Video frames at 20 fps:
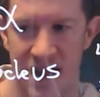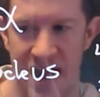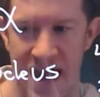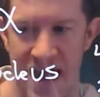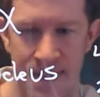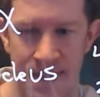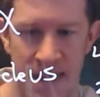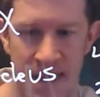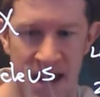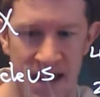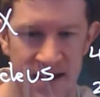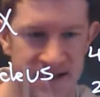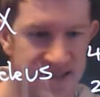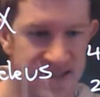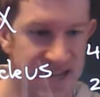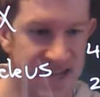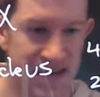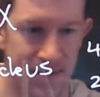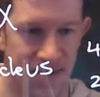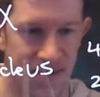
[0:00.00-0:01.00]
And then
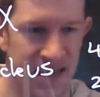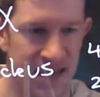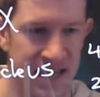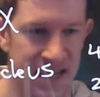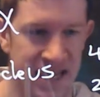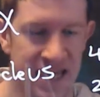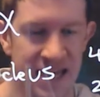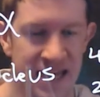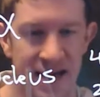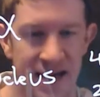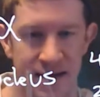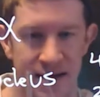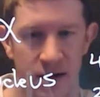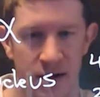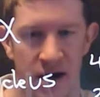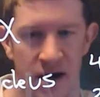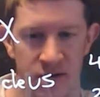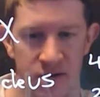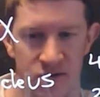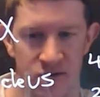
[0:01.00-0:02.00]
same thing here.
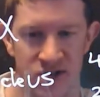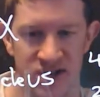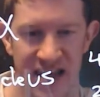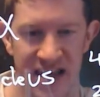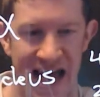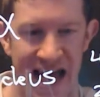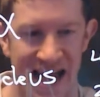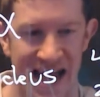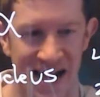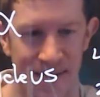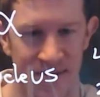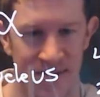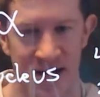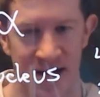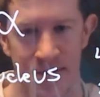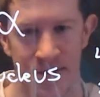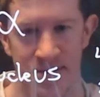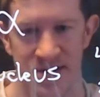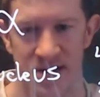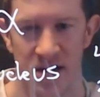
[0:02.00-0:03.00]
I would just add up the
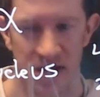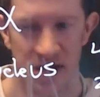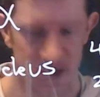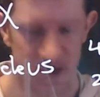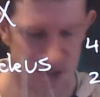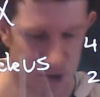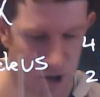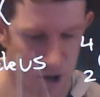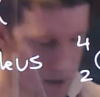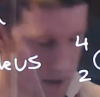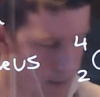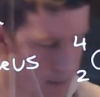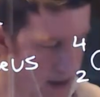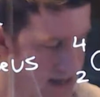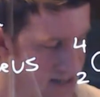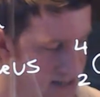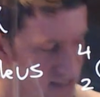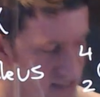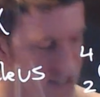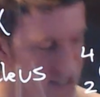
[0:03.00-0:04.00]
numbers. So you can
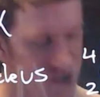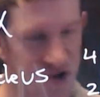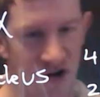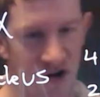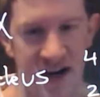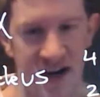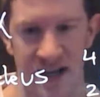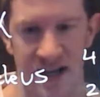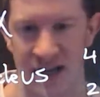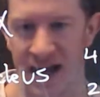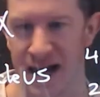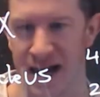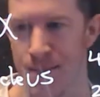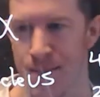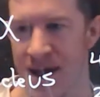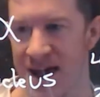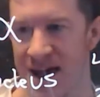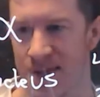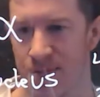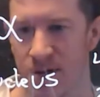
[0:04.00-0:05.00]
basically treat it like a
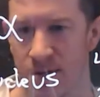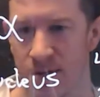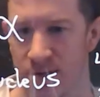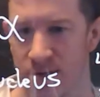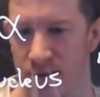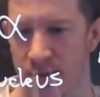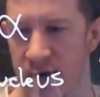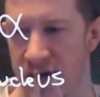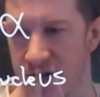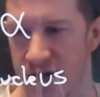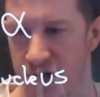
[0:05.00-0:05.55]
math problem.